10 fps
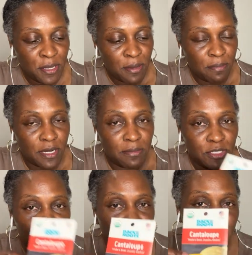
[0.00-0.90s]
But I'm gonna do
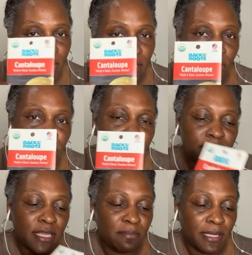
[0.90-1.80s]
some cantaloupe because
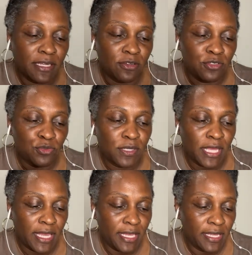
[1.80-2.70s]
I plan on doing
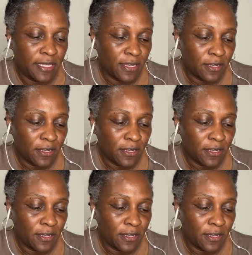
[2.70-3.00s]
a